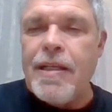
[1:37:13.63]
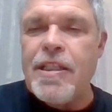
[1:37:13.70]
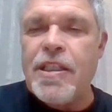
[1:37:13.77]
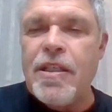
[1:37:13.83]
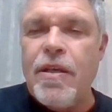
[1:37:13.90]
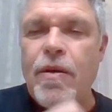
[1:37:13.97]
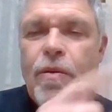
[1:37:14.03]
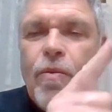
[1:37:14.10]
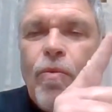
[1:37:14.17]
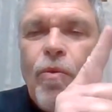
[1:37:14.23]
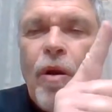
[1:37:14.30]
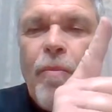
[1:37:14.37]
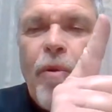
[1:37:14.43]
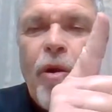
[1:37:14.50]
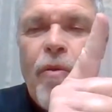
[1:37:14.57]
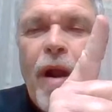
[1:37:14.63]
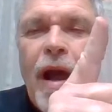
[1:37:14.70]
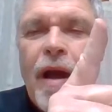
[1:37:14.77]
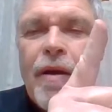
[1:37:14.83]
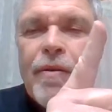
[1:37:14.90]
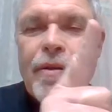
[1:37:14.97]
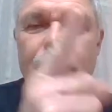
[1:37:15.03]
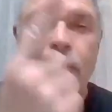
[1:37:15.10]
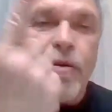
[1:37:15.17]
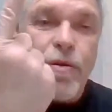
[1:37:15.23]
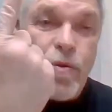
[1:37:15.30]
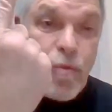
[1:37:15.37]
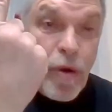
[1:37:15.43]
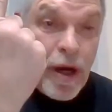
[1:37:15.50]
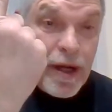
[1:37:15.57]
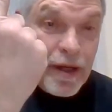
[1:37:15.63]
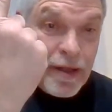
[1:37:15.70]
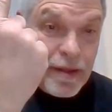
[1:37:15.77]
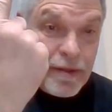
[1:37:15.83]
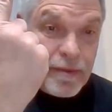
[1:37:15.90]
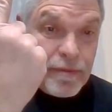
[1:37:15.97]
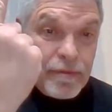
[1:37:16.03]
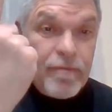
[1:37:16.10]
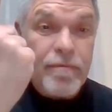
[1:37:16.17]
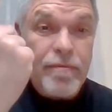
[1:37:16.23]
Yes, one more round. 1.